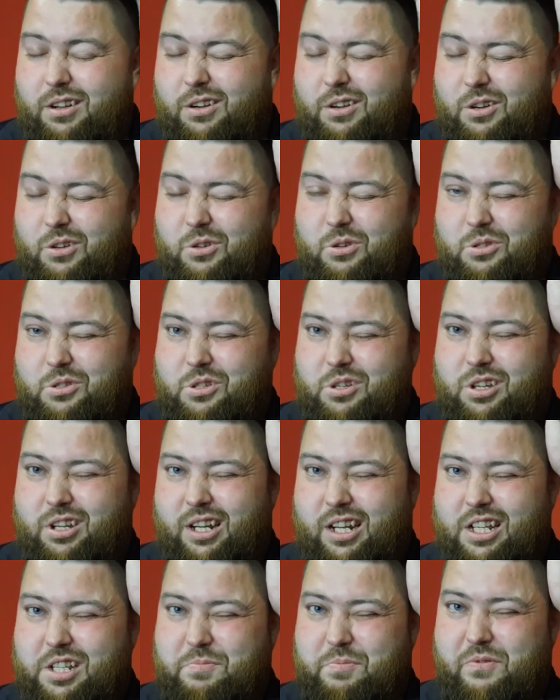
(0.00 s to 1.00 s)
Got to go to
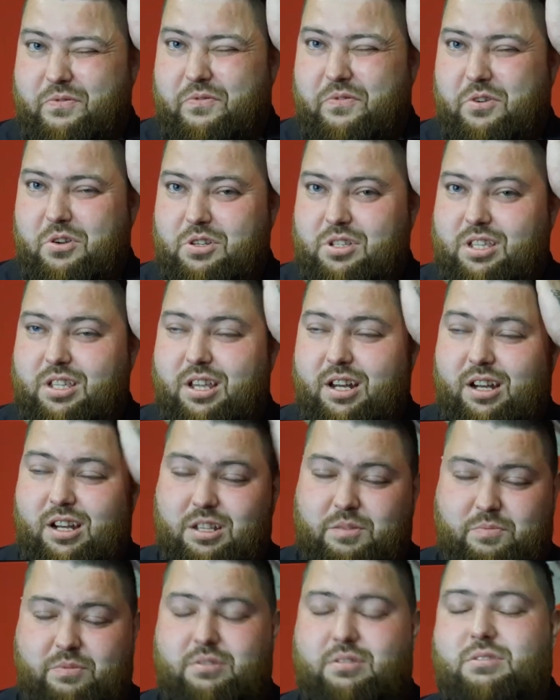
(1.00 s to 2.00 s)
Lisbon first, then
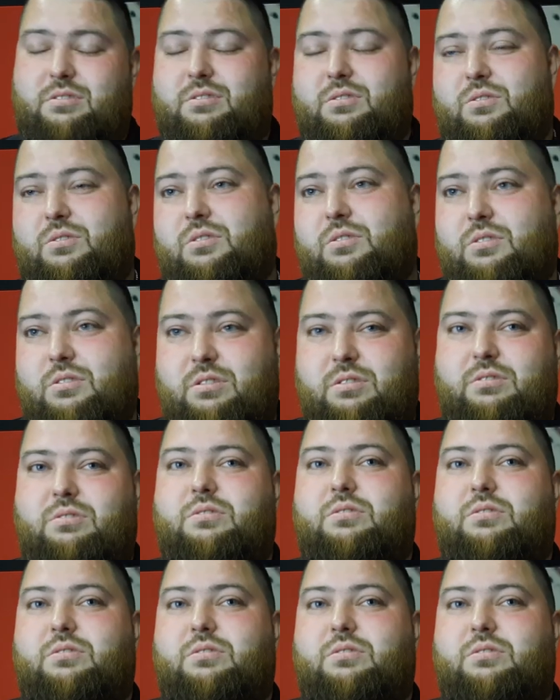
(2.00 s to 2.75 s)
Lisbon to New York.